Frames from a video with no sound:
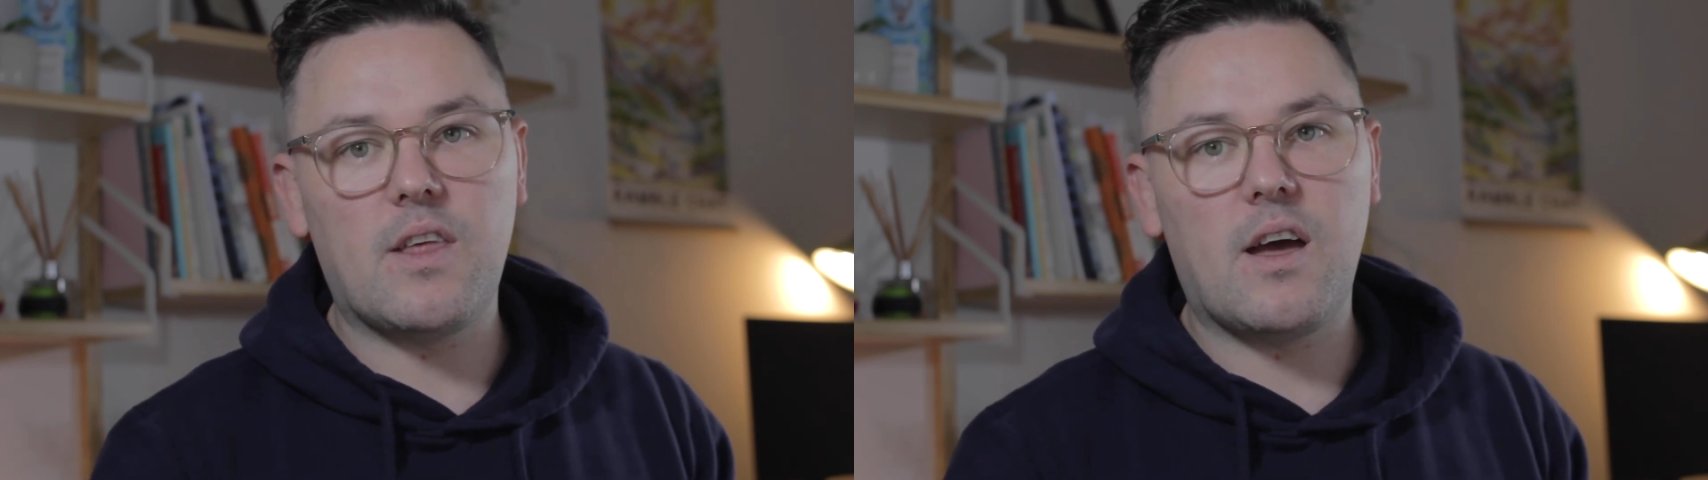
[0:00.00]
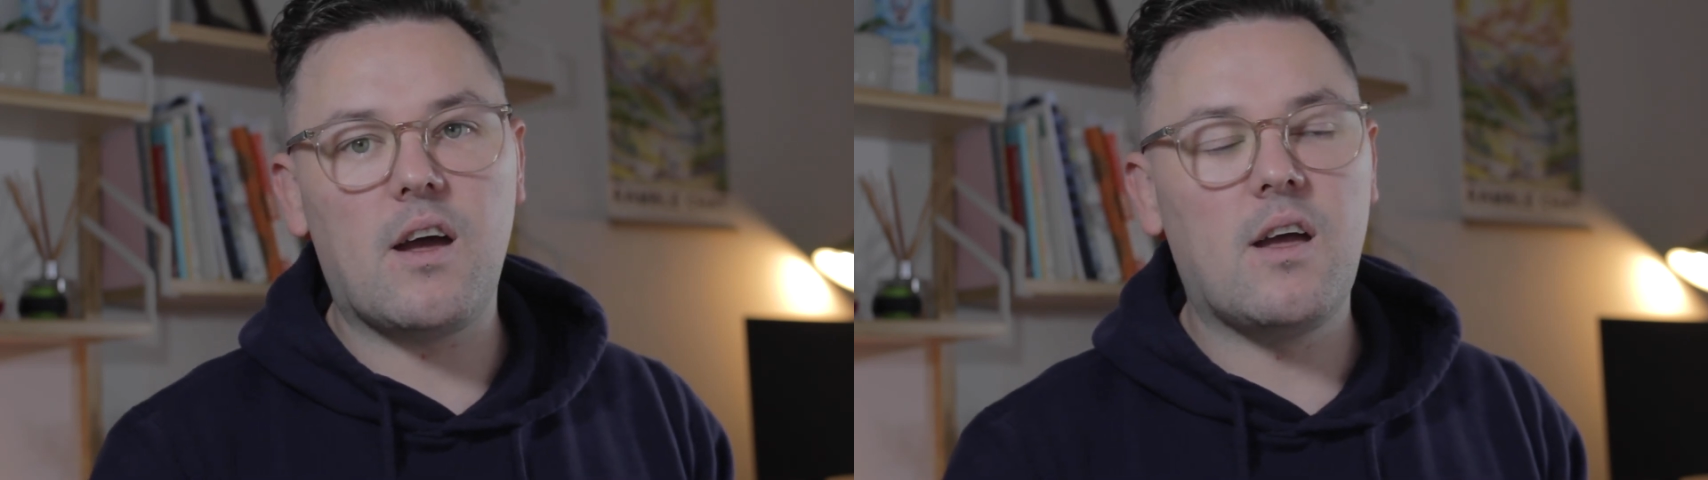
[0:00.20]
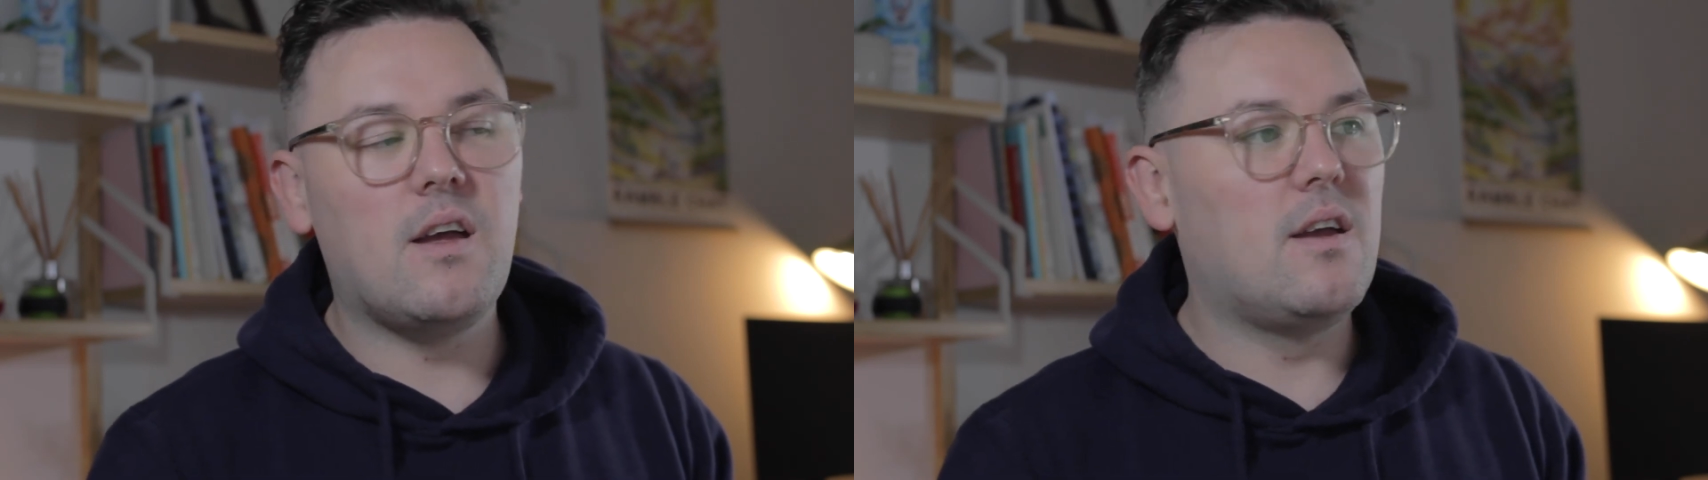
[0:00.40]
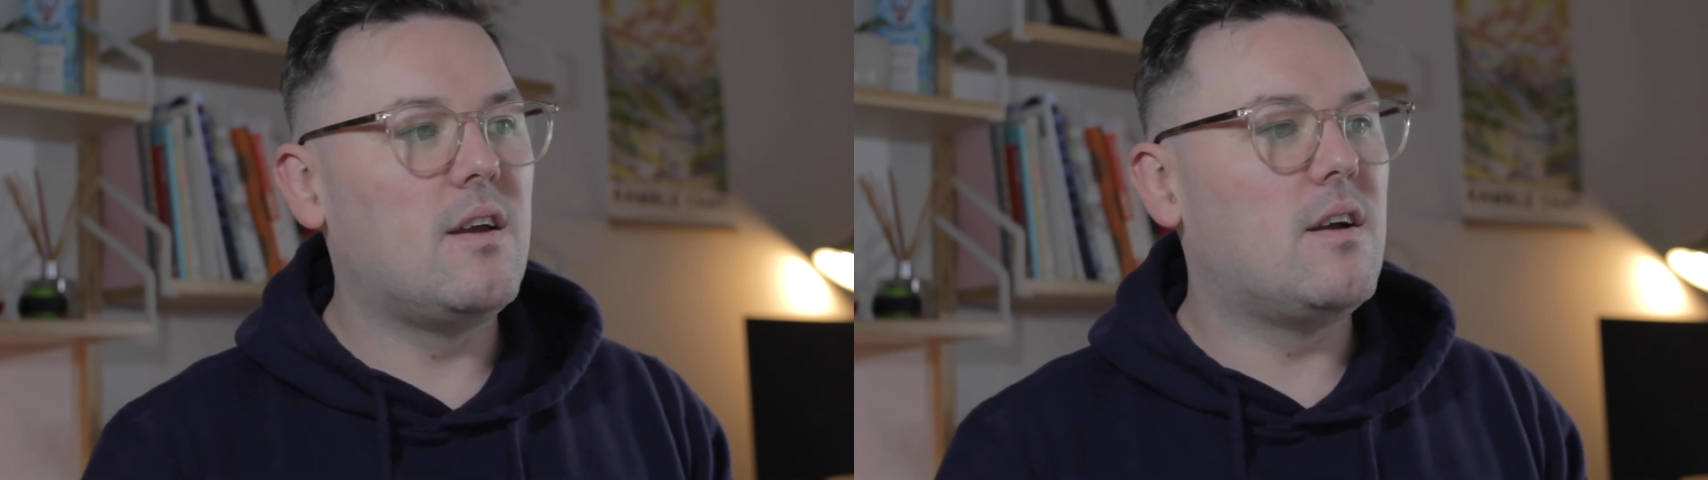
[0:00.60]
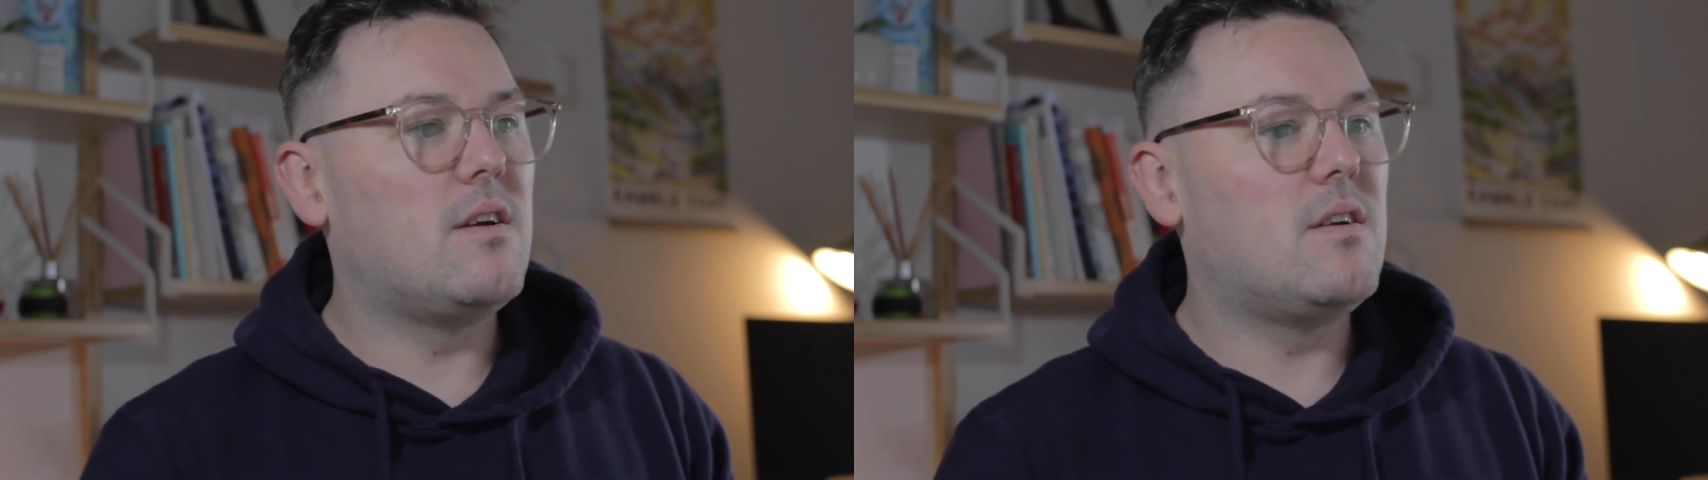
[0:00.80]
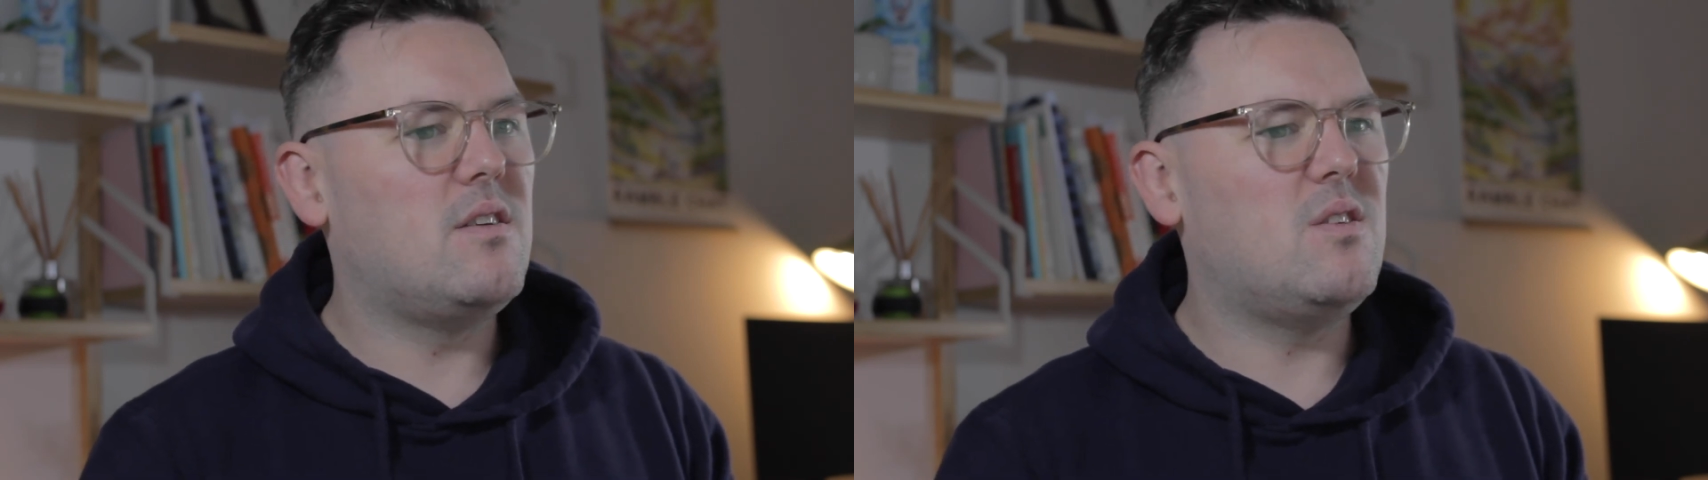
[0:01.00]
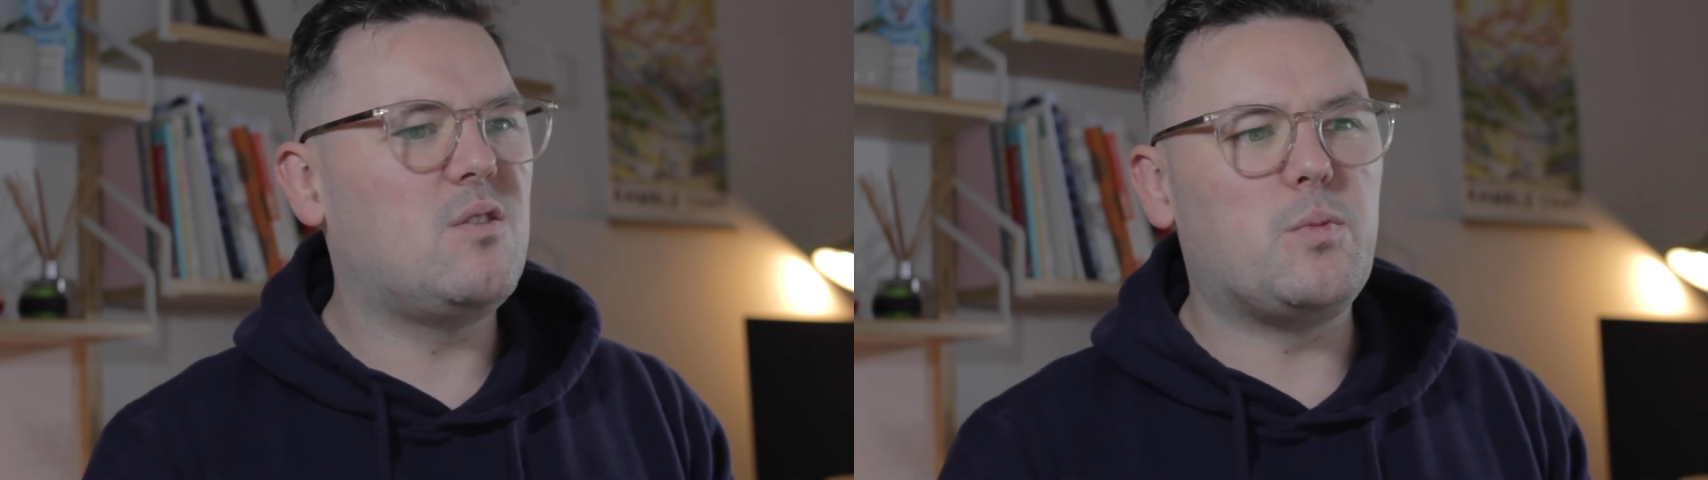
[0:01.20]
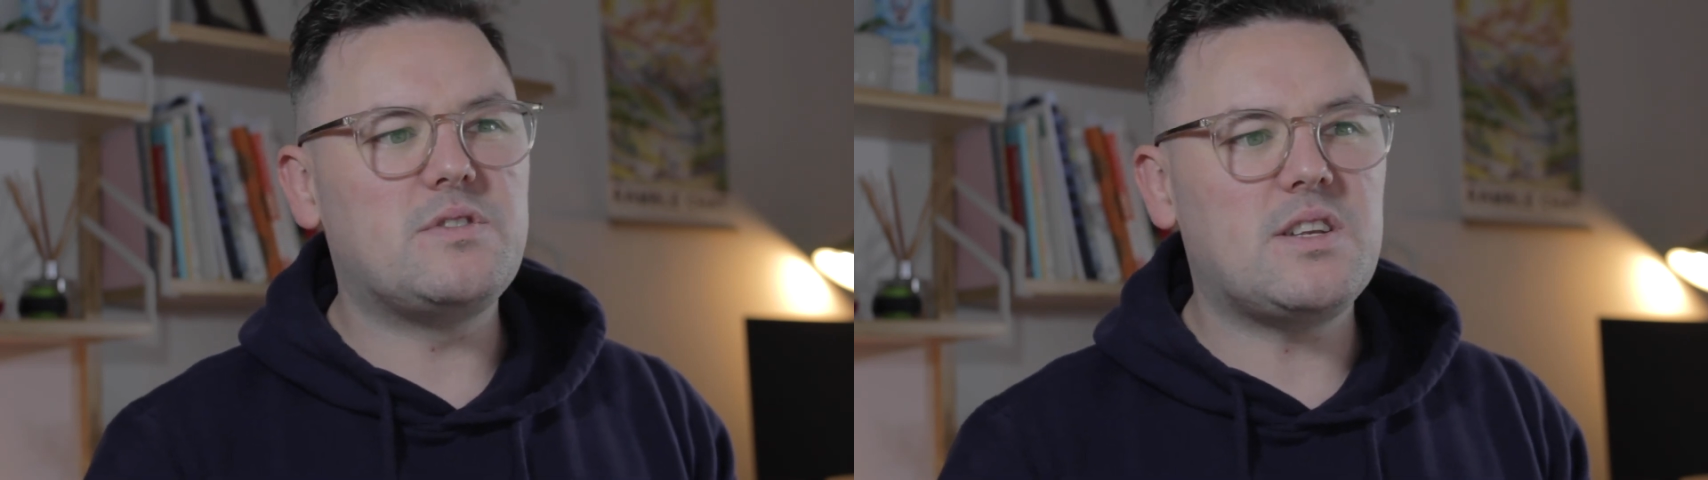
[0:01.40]
there, you
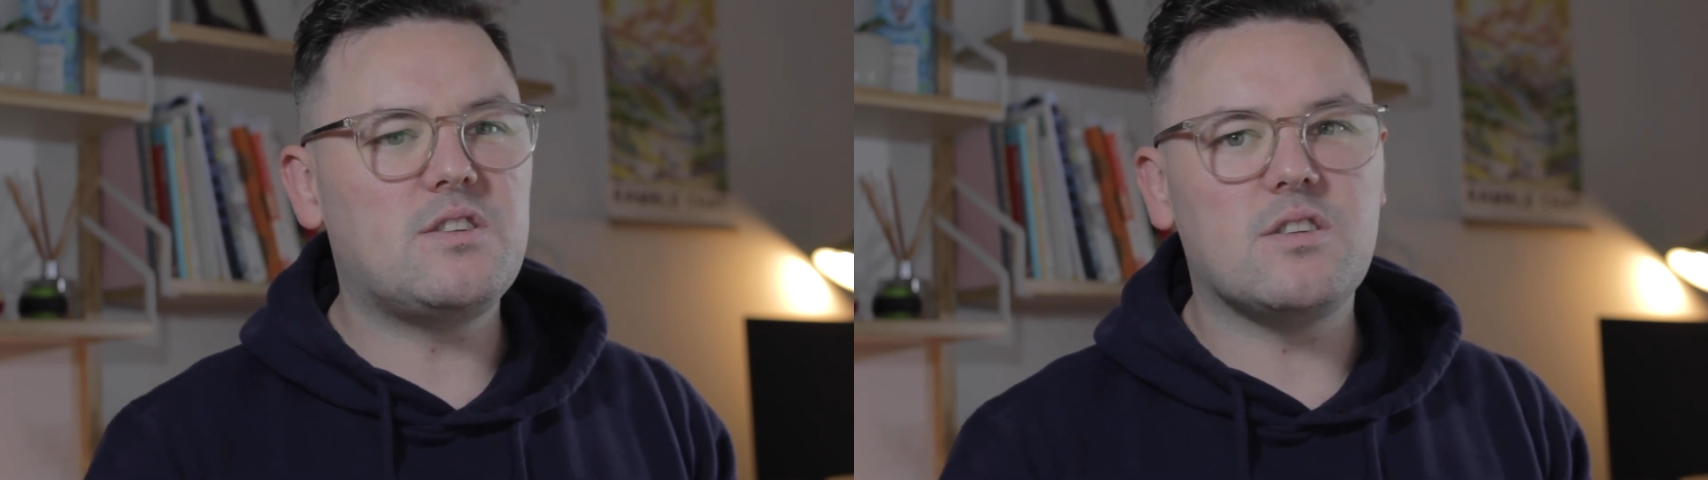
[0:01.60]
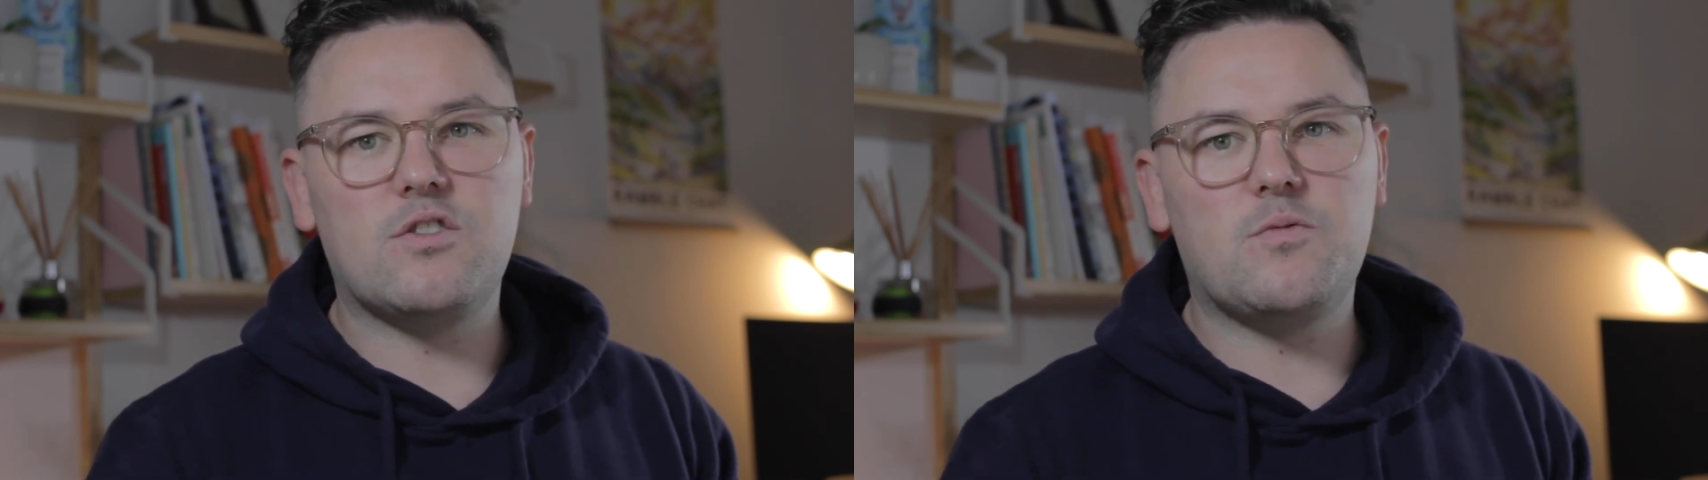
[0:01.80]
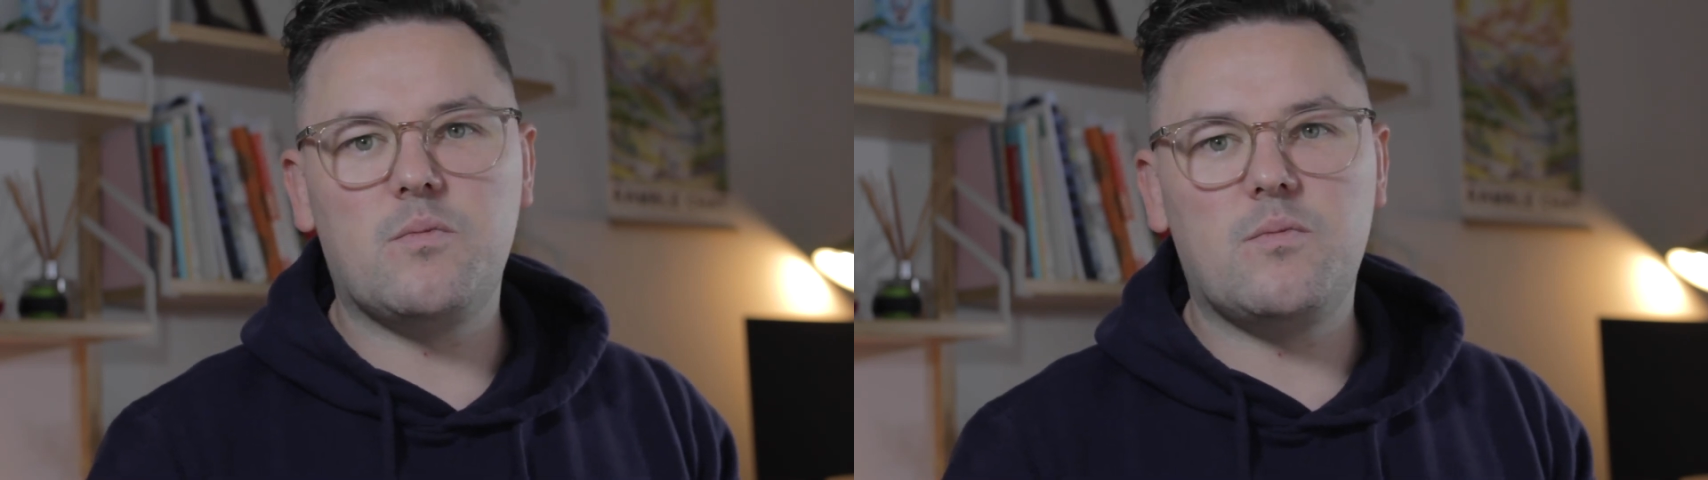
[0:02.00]
could potentially just